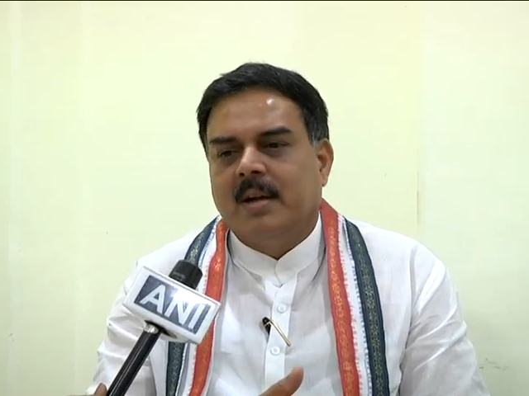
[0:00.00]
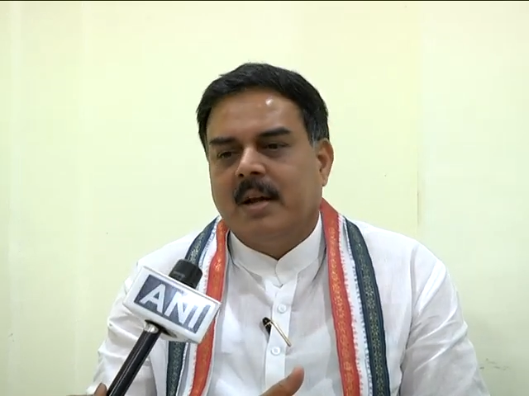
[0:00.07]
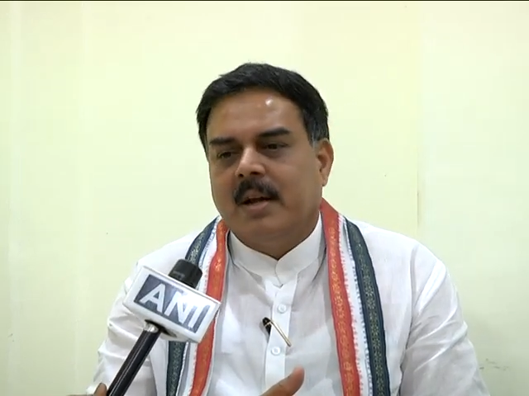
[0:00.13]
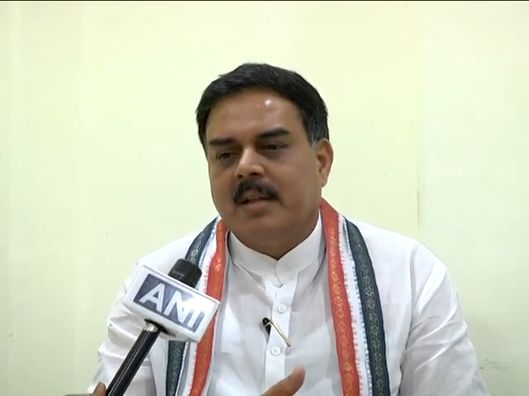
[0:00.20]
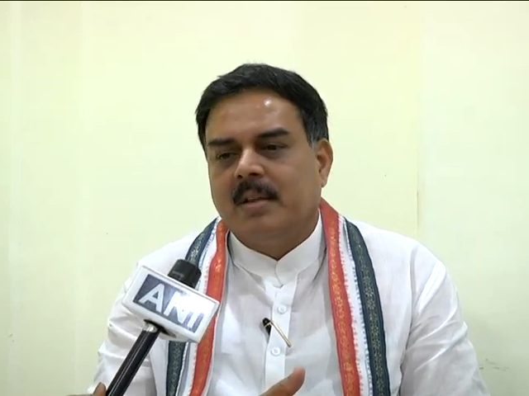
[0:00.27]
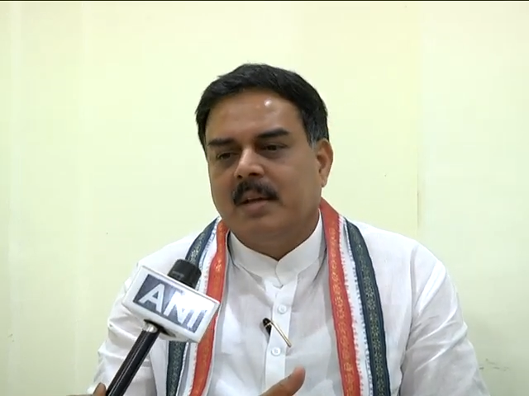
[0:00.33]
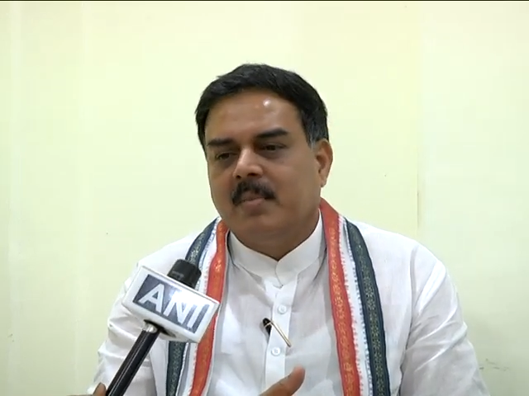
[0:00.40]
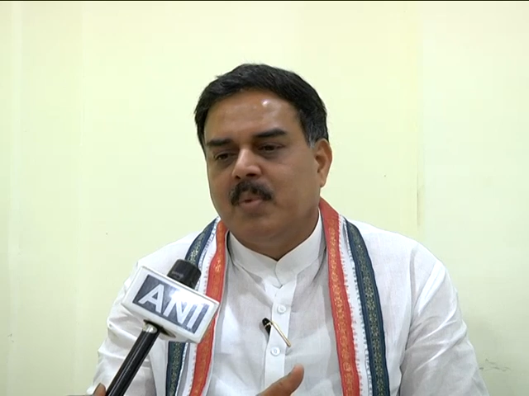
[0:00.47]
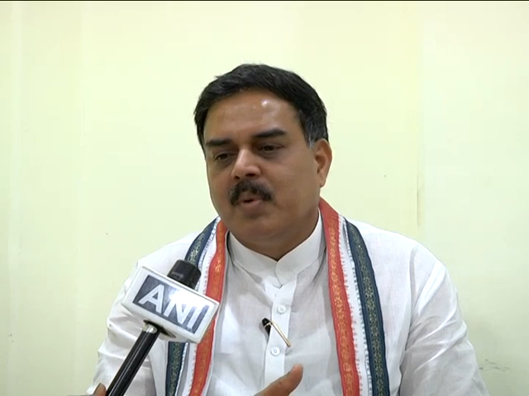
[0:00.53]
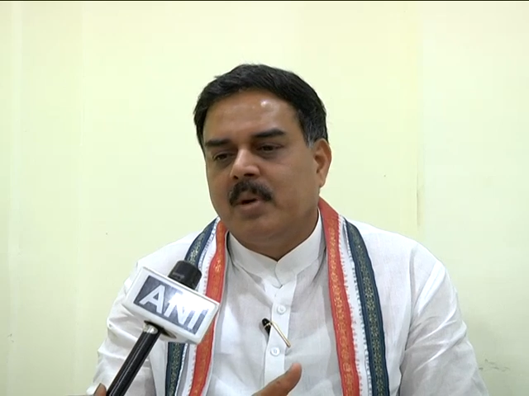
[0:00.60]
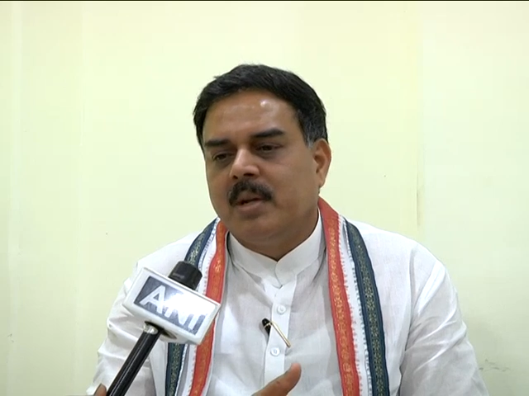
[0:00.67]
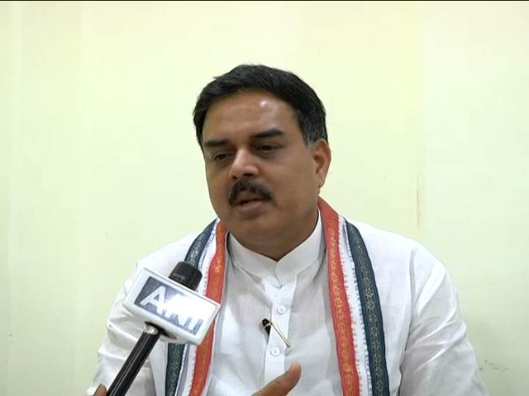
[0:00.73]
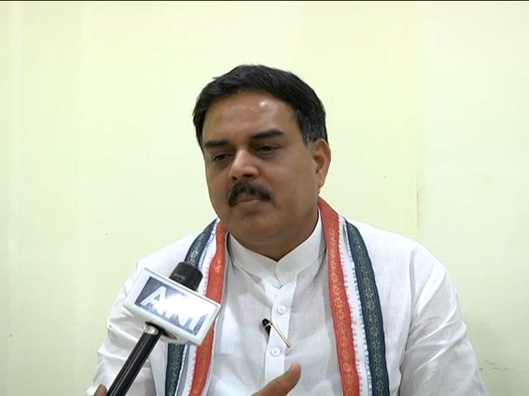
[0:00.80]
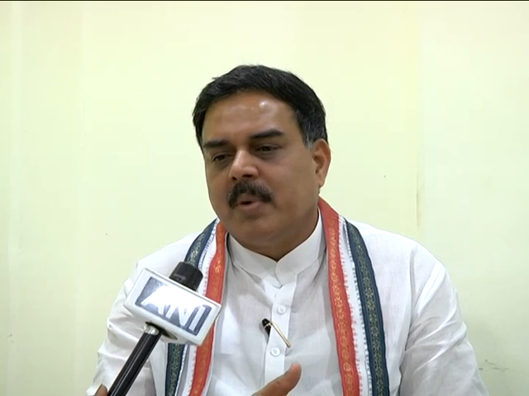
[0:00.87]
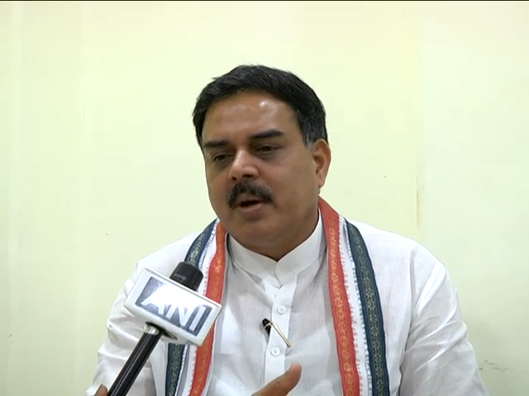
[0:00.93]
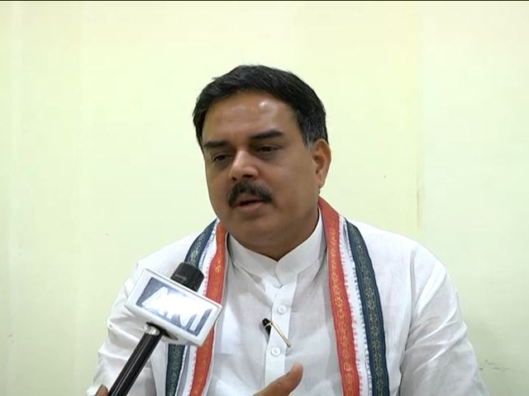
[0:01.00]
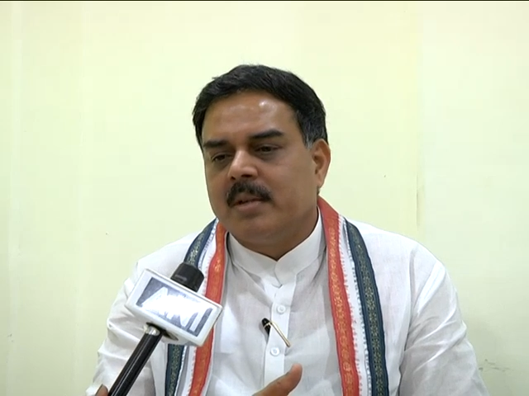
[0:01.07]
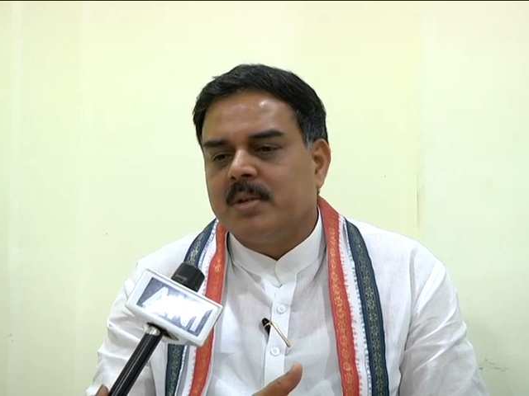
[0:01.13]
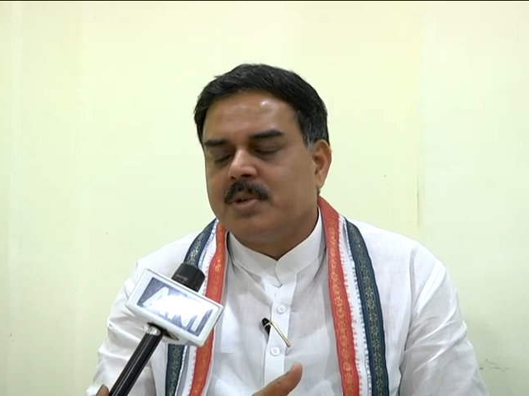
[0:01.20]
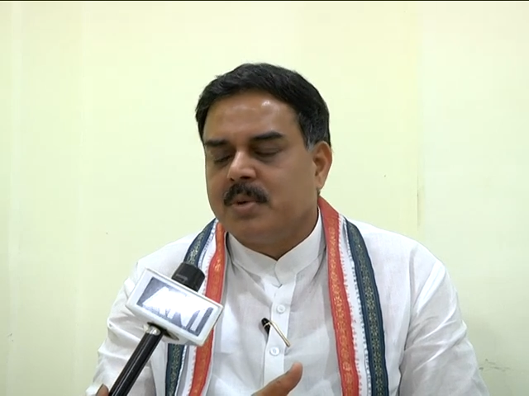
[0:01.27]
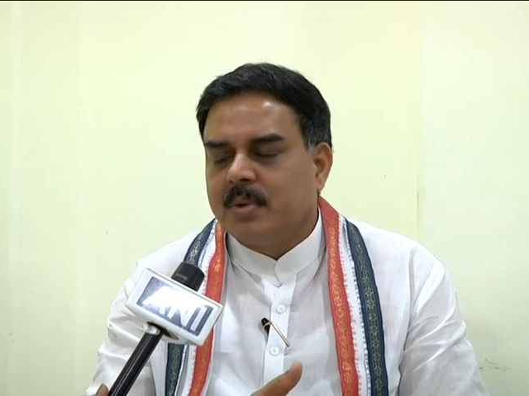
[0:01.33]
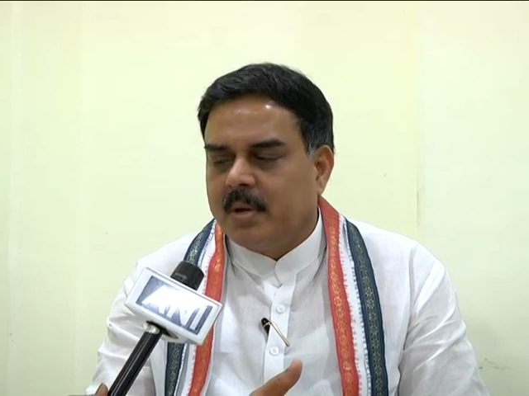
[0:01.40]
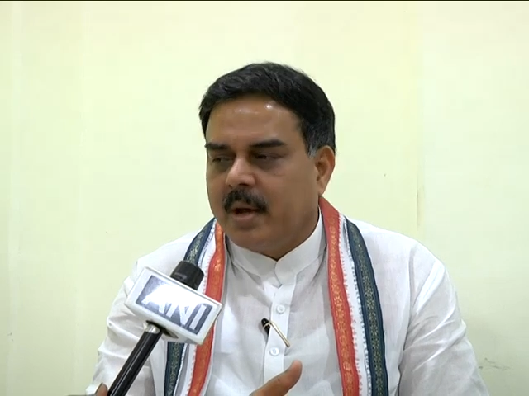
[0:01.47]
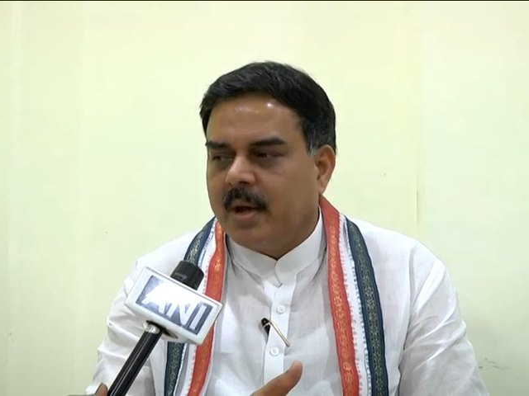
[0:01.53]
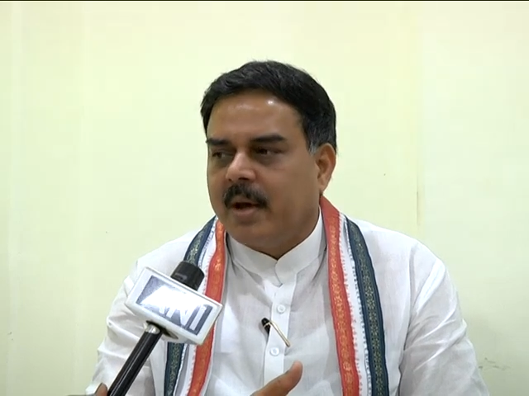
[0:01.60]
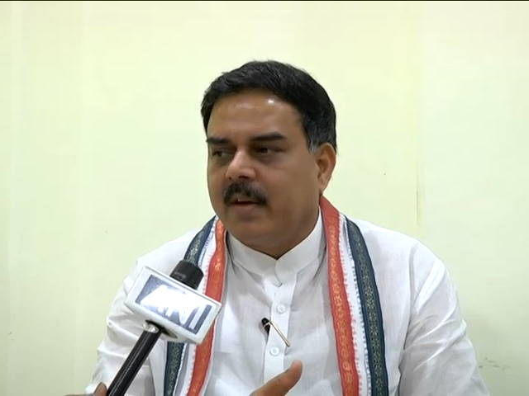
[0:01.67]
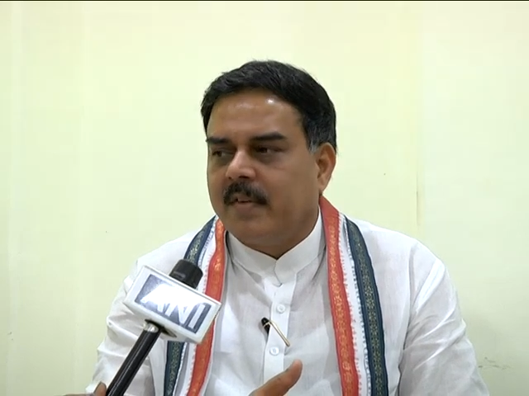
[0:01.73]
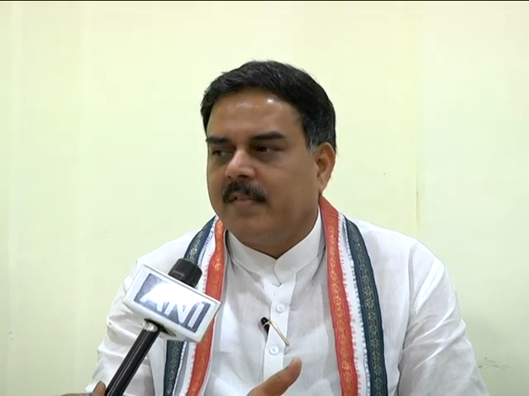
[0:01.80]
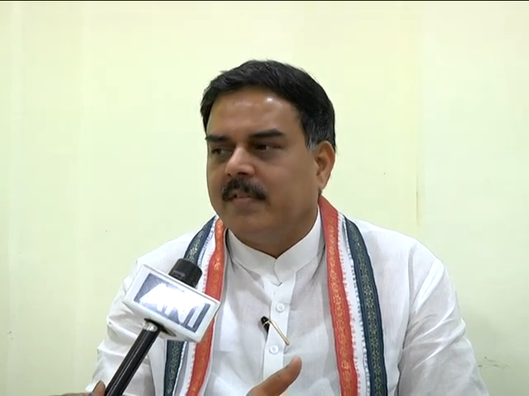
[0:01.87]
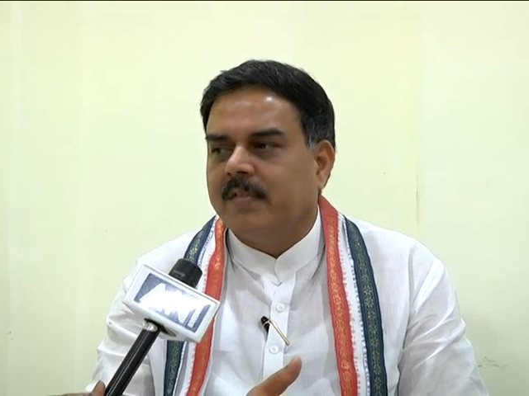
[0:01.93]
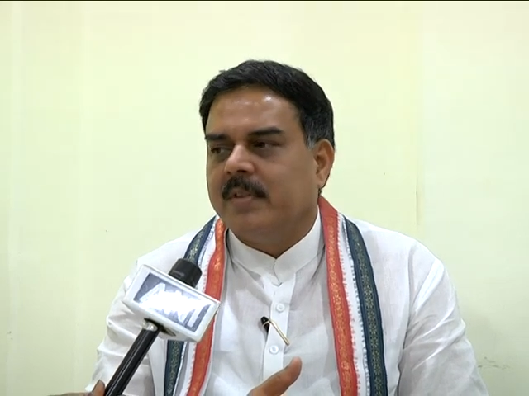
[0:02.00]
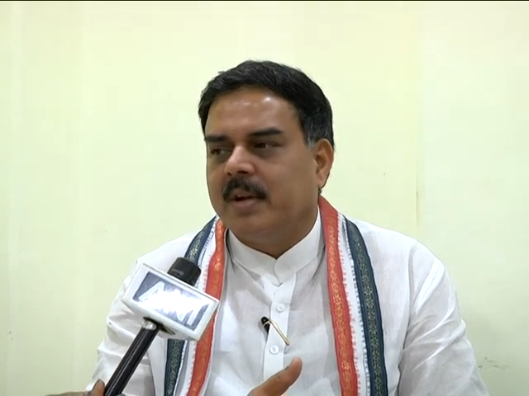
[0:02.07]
and I think political parties should have